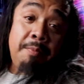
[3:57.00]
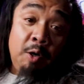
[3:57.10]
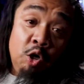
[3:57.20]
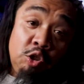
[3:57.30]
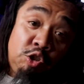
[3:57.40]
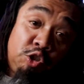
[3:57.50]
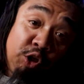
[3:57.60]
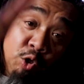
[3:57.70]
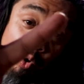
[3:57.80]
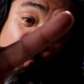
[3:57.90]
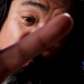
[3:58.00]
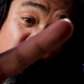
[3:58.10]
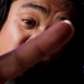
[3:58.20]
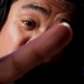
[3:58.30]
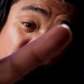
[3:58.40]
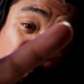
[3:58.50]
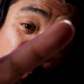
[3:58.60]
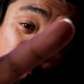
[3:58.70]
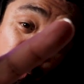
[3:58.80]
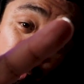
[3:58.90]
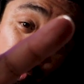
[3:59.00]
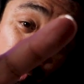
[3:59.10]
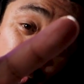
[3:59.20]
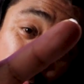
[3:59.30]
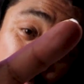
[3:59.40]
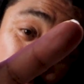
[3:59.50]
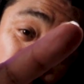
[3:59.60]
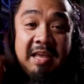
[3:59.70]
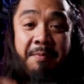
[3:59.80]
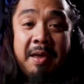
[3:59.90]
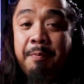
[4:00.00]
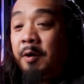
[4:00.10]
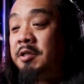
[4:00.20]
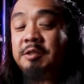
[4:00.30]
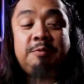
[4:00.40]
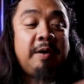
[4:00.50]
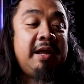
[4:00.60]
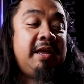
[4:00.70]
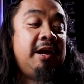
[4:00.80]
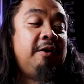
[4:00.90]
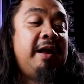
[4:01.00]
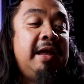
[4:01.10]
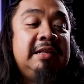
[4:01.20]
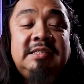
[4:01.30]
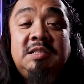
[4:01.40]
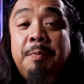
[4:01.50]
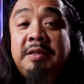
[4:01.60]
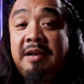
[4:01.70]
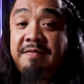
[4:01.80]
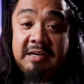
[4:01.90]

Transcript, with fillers: number two. This is eBay purchase right here, and this is a book that I've